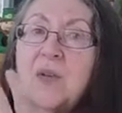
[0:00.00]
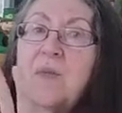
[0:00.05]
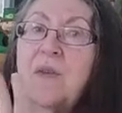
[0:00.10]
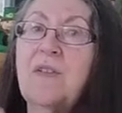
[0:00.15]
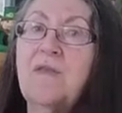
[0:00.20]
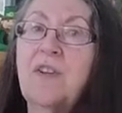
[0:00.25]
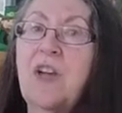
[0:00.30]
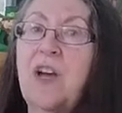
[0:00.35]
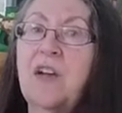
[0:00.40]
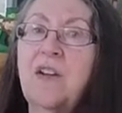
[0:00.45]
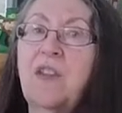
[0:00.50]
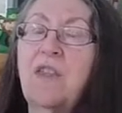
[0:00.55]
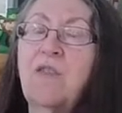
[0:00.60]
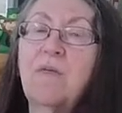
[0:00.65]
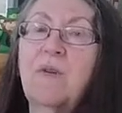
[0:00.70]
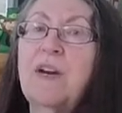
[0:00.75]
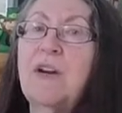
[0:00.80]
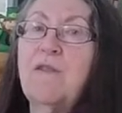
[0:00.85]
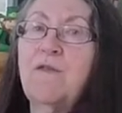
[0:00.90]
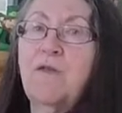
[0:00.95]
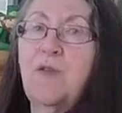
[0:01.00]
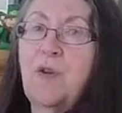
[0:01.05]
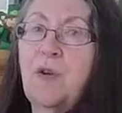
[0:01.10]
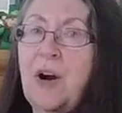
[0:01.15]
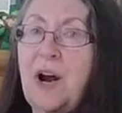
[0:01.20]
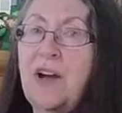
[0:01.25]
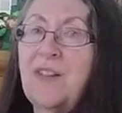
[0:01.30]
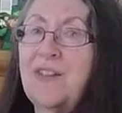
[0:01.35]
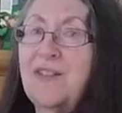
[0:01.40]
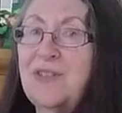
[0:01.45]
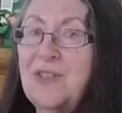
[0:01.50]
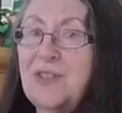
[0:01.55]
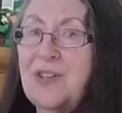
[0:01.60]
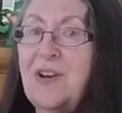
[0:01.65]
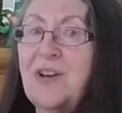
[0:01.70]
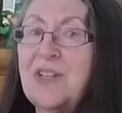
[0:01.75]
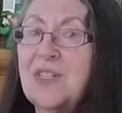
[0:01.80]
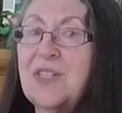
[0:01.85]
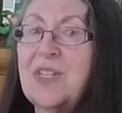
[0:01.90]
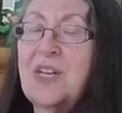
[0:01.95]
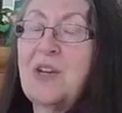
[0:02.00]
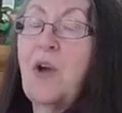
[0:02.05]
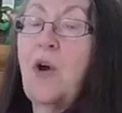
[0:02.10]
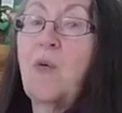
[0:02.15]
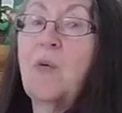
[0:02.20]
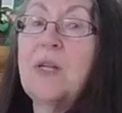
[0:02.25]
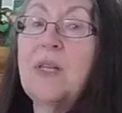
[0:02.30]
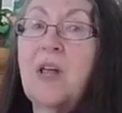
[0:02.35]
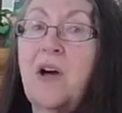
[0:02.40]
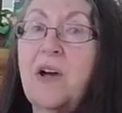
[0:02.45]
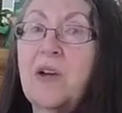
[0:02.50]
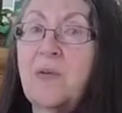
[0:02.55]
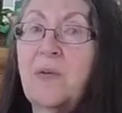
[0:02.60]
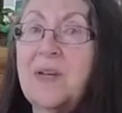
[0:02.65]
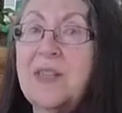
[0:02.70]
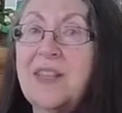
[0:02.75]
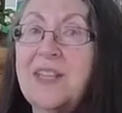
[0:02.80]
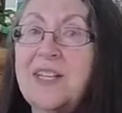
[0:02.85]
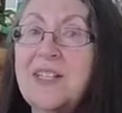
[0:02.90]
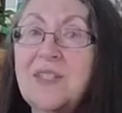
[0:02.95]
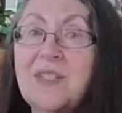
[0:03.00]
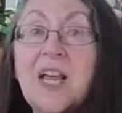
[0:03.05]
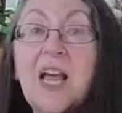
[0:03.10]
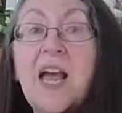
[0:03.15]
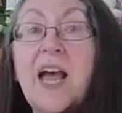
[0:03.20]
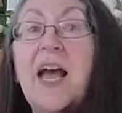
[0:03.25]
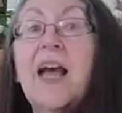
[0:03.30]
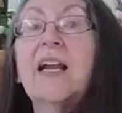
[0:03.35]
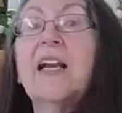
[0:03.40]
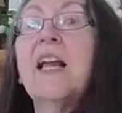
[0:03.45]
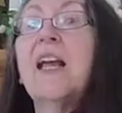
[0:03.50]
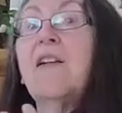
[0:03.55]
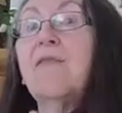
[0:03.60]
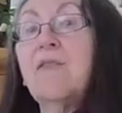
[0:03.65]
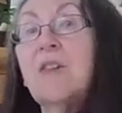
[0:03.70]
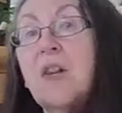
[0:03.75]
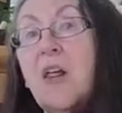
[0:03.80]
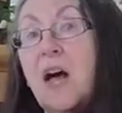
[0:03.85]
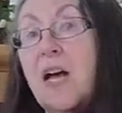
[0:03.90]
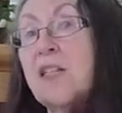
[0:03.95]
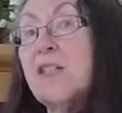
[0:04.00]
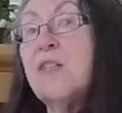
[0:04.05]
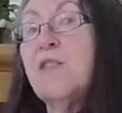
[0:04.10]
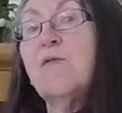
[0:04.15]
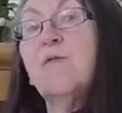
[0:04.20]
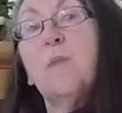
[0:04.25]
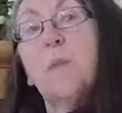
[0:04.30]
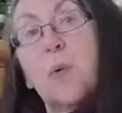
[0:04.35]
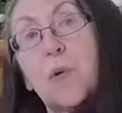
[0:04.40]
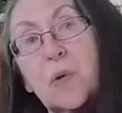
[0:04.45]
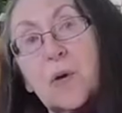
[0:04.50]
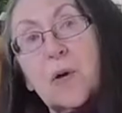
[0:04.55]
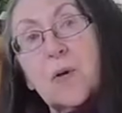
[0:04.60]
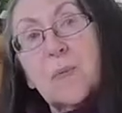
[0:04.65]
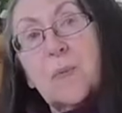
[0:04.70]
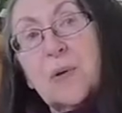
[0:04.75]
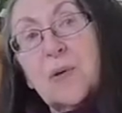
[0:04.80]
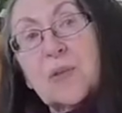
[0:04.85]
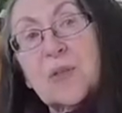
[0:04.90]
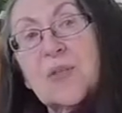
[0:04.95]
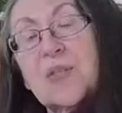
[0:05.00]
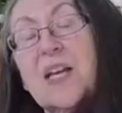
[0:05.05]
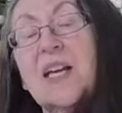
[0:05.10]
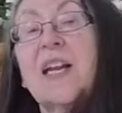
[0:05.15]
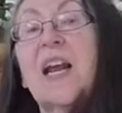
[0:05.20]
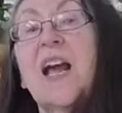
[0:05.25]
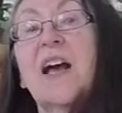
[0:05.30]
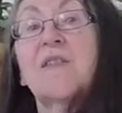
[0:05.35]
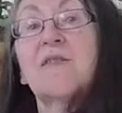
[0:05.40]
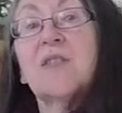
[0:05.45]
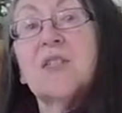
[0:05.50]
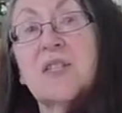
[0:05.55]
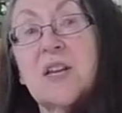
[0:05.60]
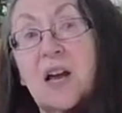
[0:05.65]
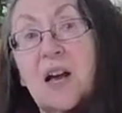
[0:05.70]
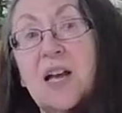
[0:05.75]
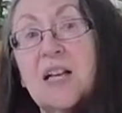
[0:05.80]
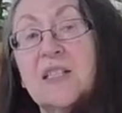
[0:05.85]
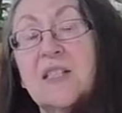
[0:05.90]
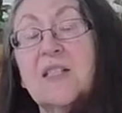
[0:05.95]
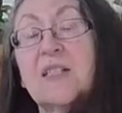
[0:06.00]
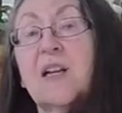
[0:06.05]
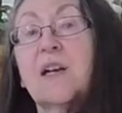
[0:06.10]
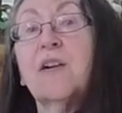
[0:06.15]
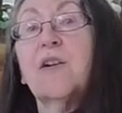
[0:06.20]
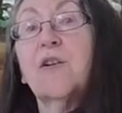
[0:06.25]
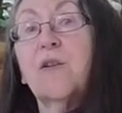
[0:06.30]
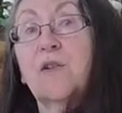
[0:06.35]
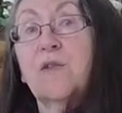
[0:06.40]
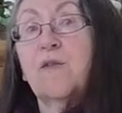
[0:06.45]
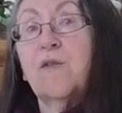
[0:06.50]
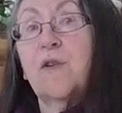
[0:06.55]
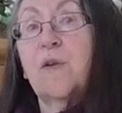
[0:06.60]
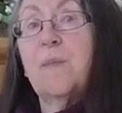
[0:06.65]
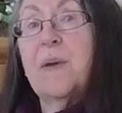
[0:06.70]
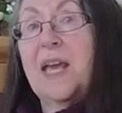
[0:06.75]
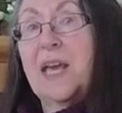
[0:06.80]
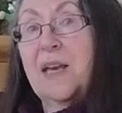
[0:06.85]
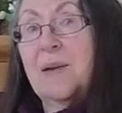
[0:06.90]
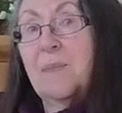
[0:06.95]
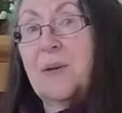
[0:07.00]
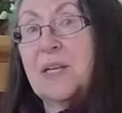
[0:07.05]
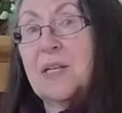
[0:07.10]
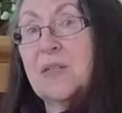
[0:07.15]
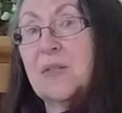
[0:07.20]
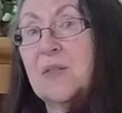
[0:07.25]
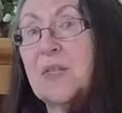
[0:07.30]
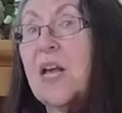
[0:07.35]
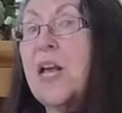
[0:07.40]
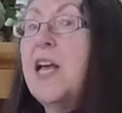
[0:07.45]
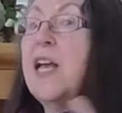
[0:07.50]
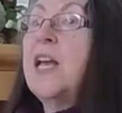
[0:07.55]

We've got 3 or 4 other songs that go along with this. And I have lots of board books that have signs that are good for babies.